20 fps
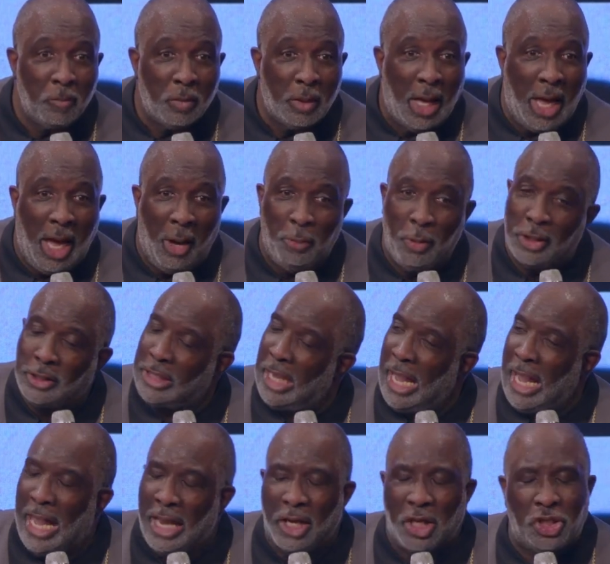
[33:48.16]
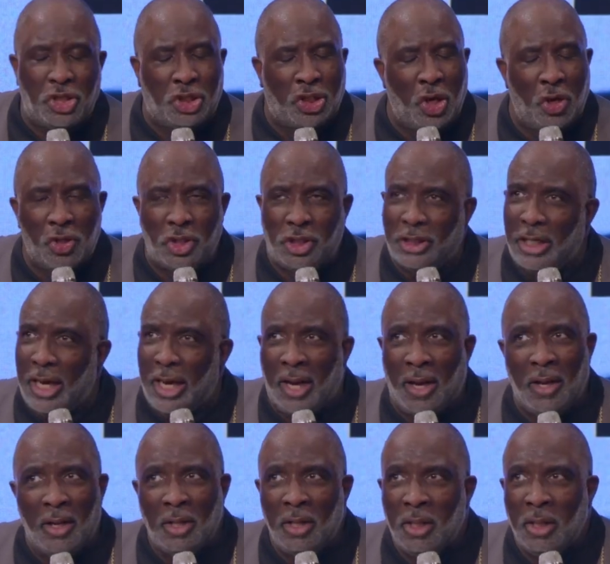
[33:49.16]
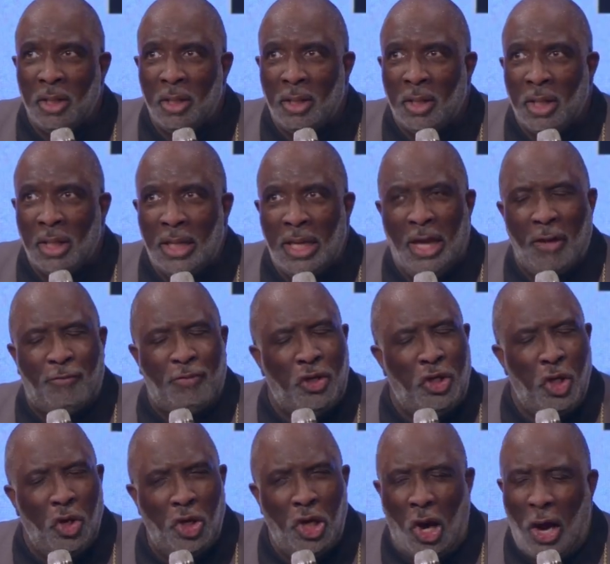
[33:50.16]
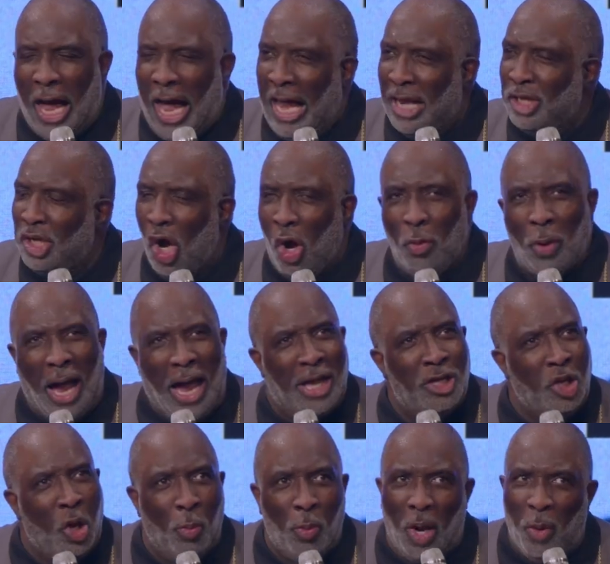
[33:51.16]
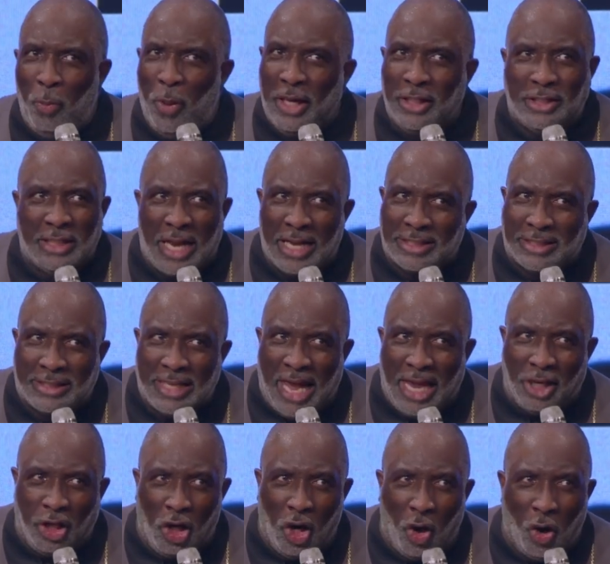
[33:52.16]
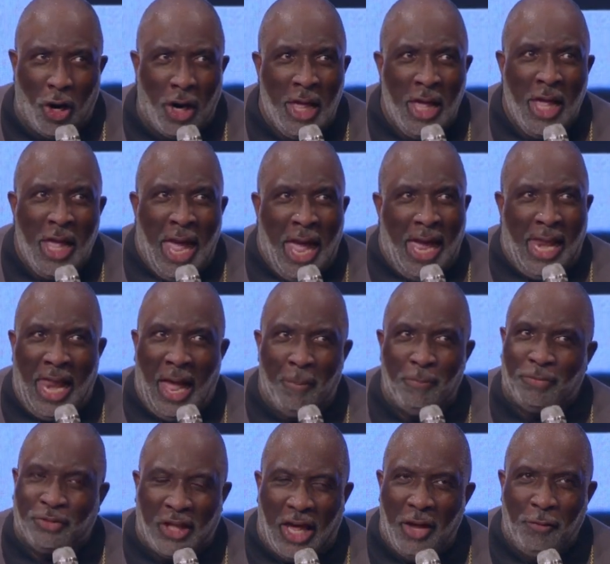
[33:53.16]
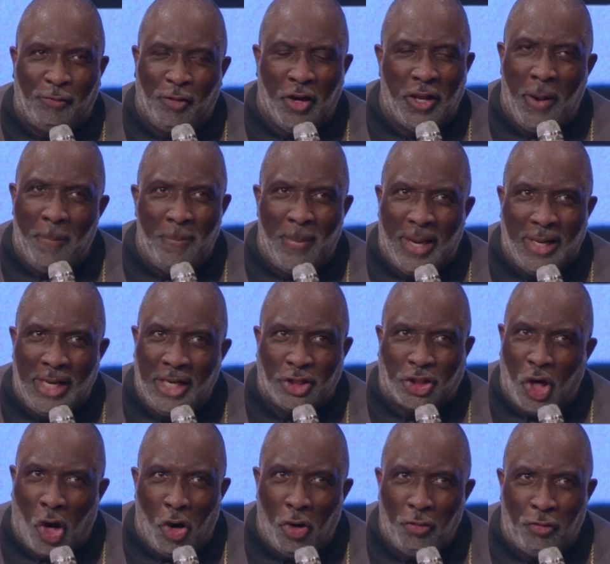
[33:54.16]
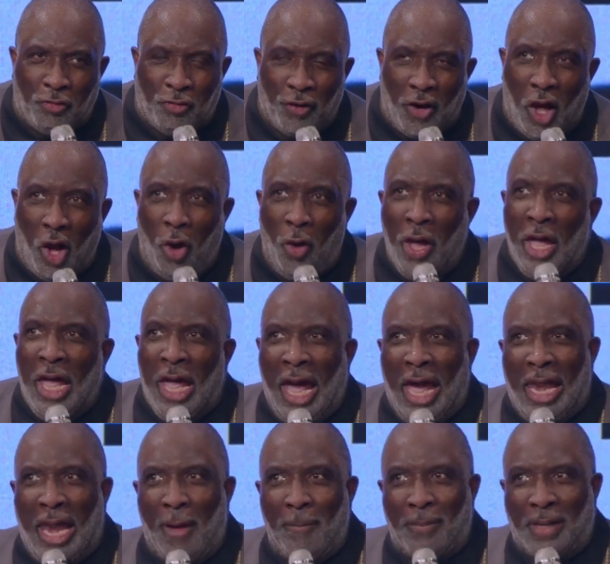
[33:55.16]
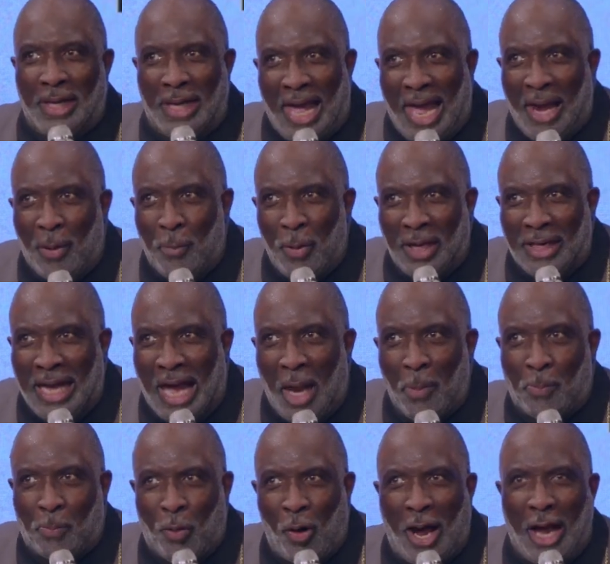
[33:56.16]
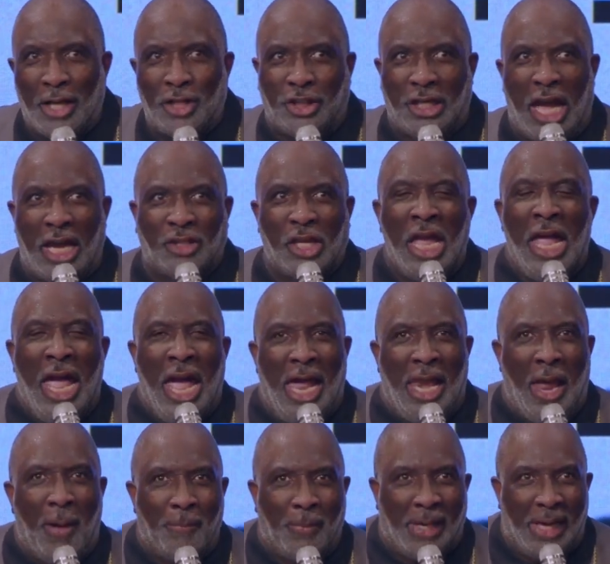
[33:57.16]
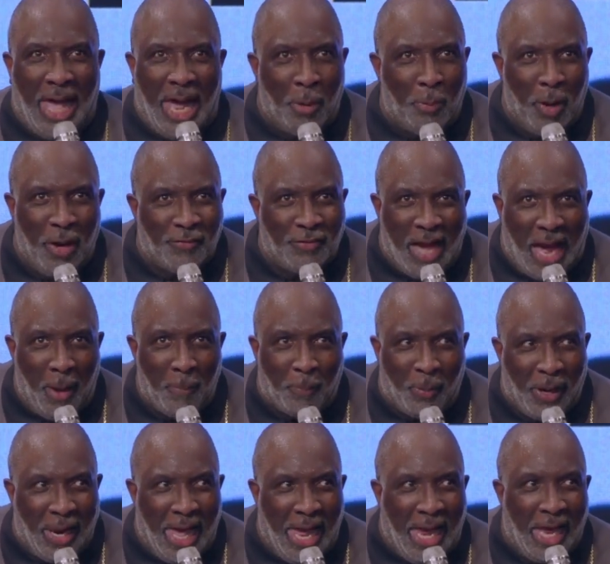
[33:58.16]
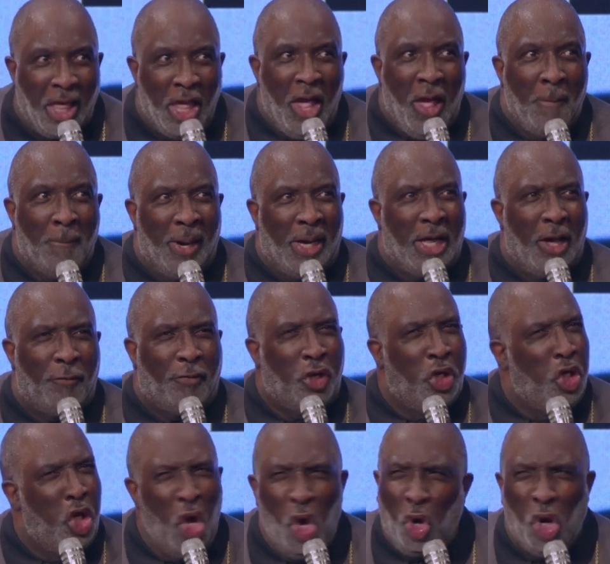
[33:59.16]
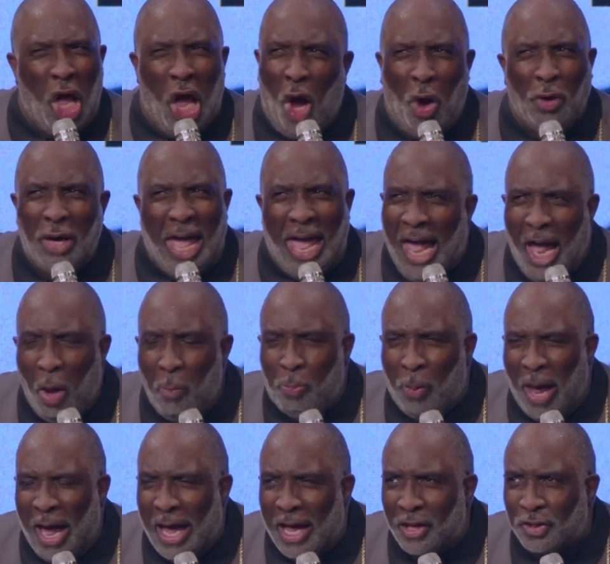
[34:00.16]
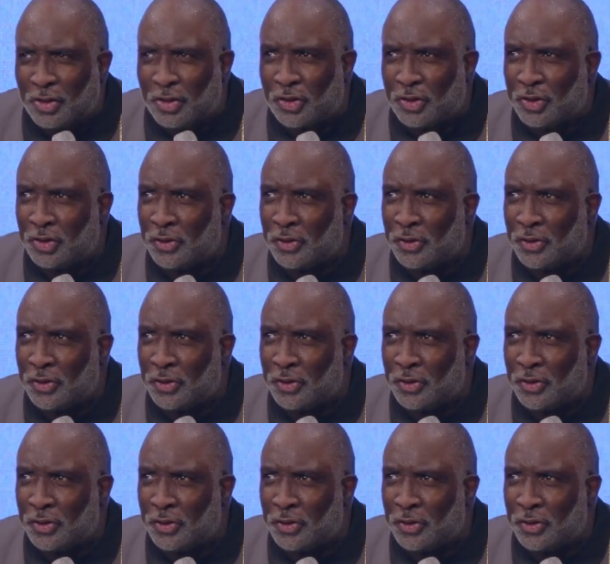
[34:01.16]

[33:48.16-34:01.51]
I wish I had a church here. If you don't, I know what we just said, Lord, and I'm thankful the money's going to flow, and I'm glad we got projects, and I'm glad we've got plans, but if you don't help us.